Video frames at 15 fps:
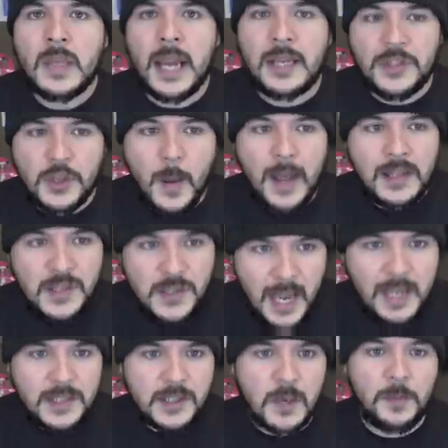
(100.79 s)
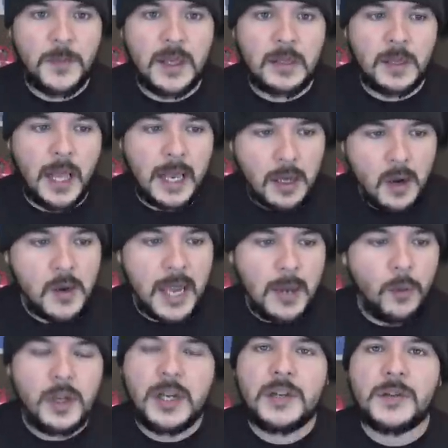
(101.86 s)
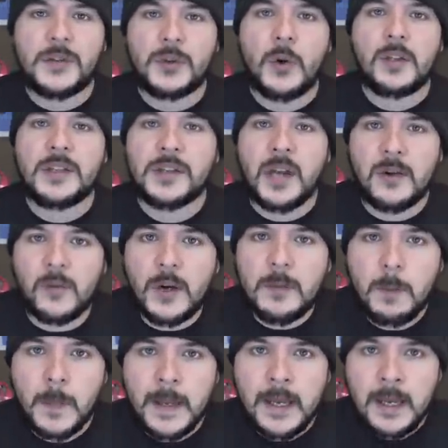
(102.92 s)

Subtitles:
And so I'd say something like, okay, well, here's a story. Let's cover it.